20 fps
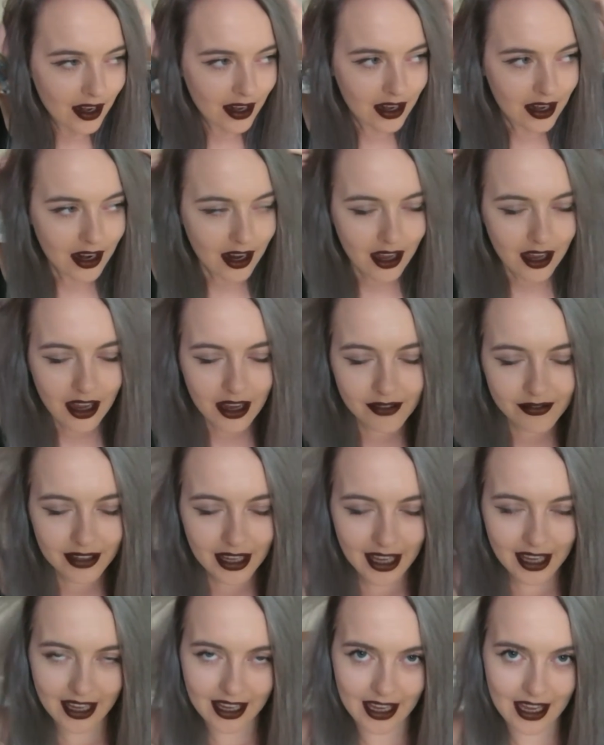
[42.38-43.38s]

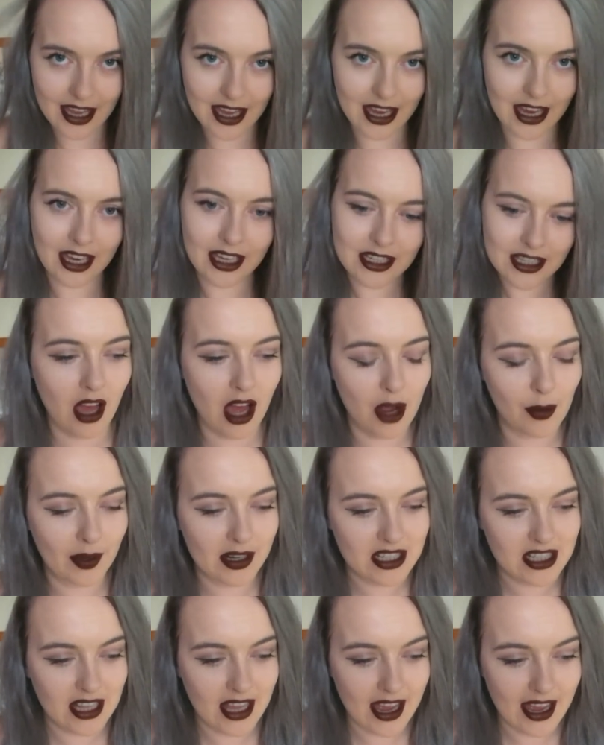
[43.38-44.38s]
loving it. I went
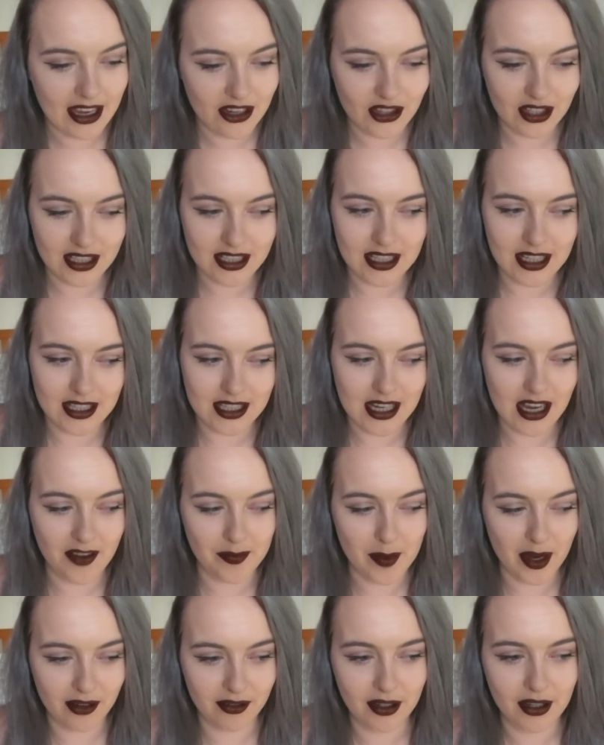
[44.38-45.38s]
to the hairdressers to have
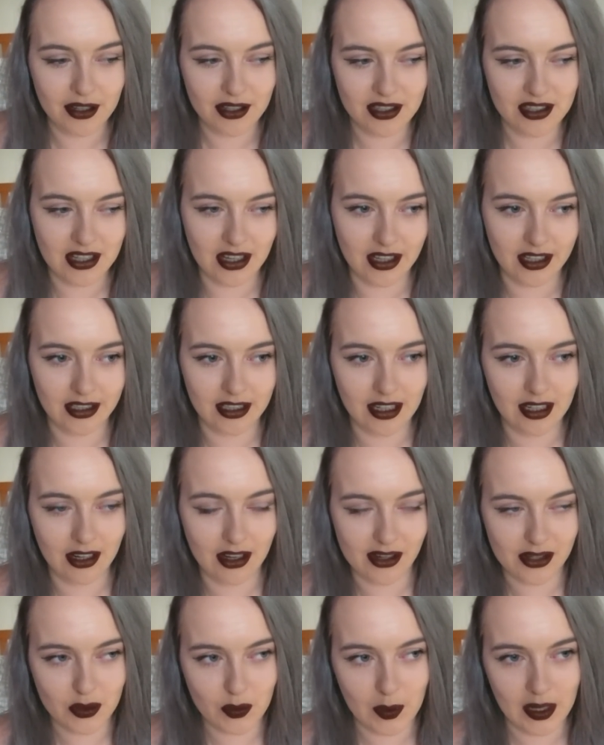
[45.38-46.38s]
my roots done
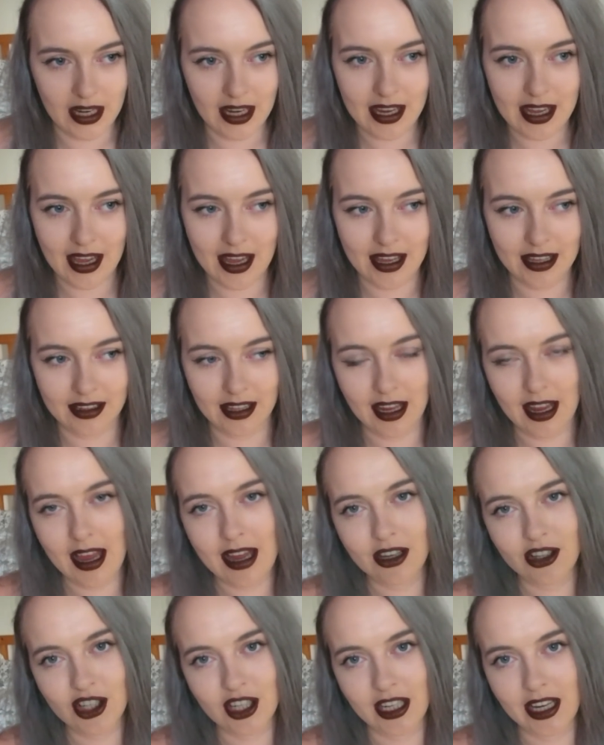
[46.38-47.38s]
last week and they
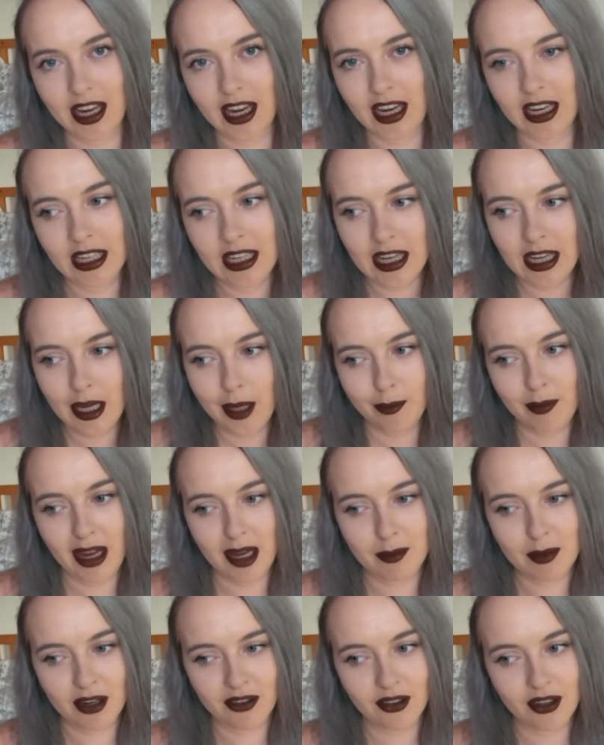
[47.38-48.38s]
actually made
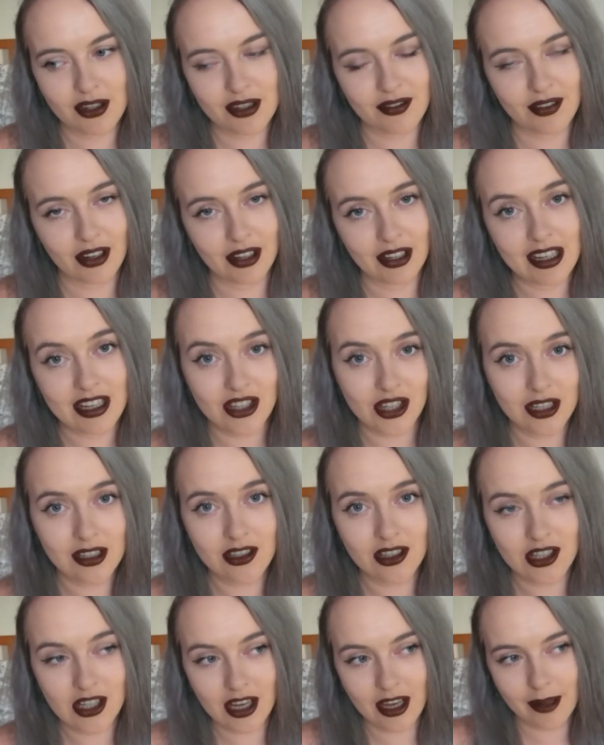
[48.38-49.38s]
my roots very
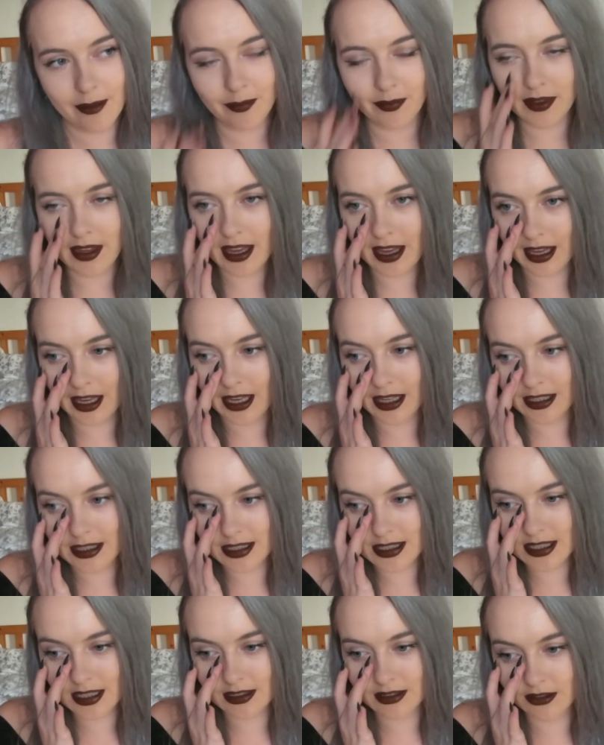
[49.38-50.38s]
ginger,
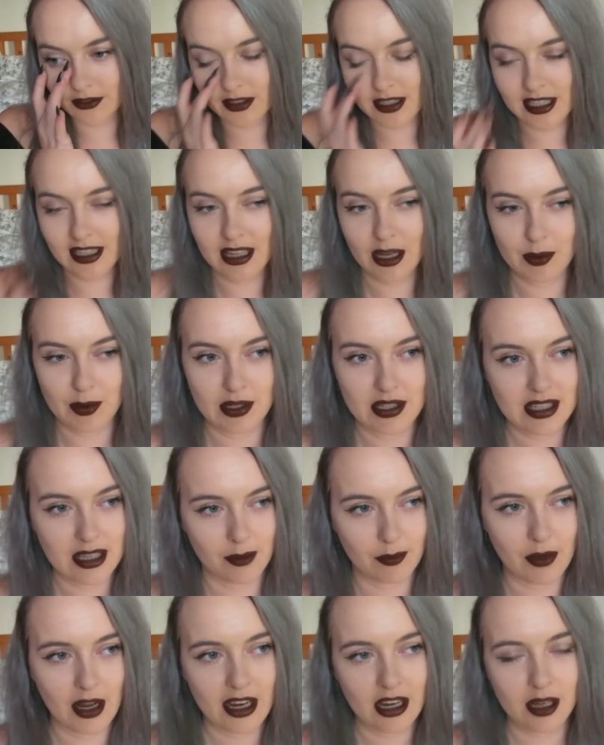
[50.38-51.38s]
and obviously there was some
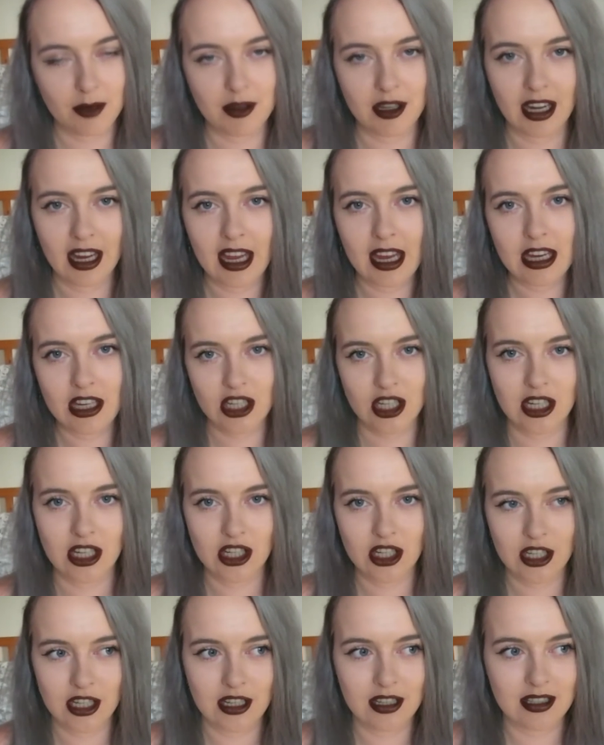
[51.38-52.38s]
like communication
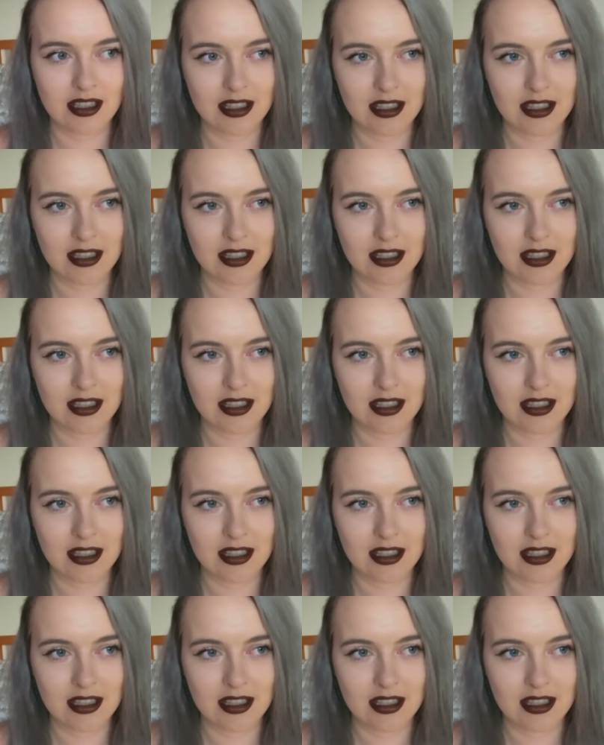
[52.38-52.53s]
issues.